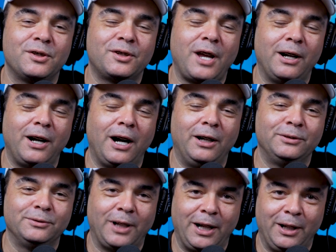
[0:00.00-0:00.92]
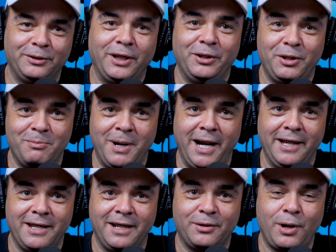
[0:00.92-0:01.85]
just I'll tell you
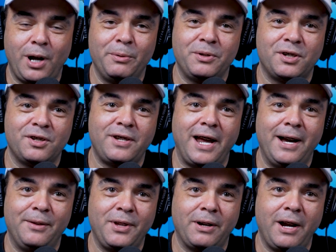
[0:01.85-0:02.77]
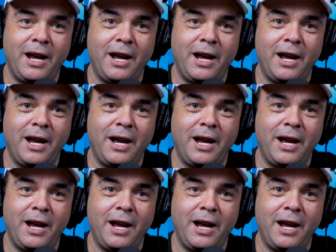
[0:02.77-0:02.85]
mine then. So I was just down there.